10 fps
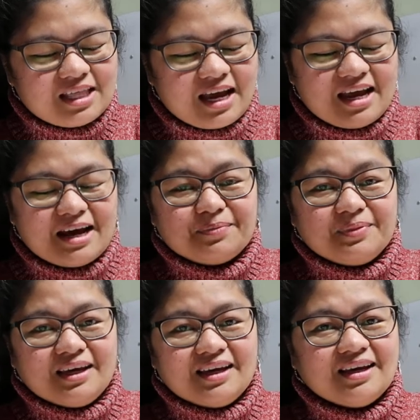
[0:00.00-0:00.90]
Stay
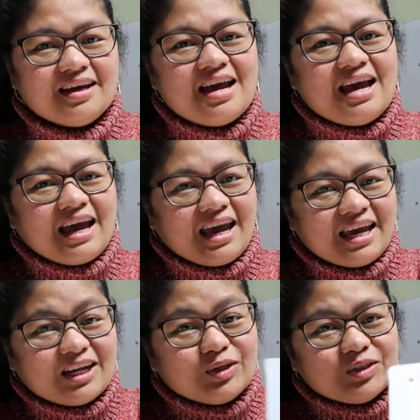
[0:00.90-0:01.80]
happy
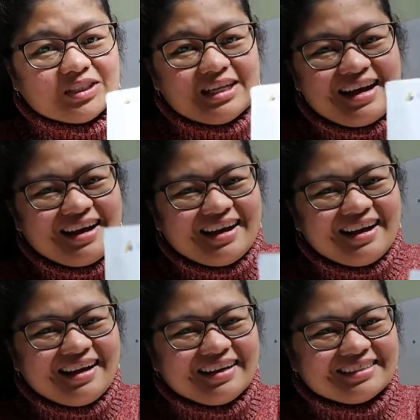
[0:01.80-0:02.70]
and good
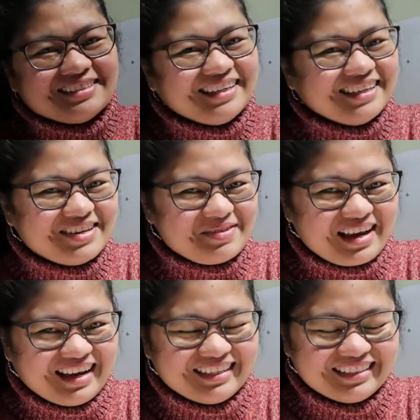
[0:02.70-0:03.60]
luck.
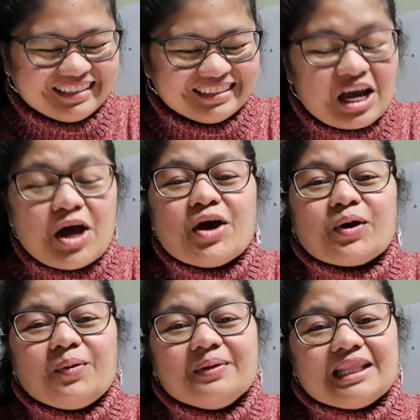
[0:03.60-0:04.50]
Ganun.
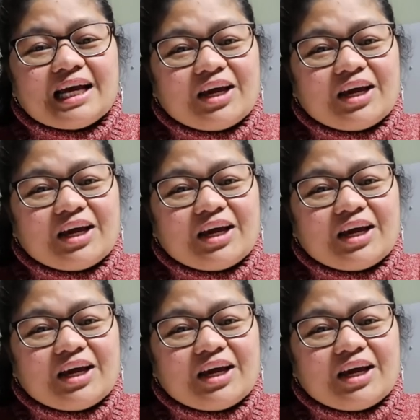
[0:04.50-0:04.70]
Comment lang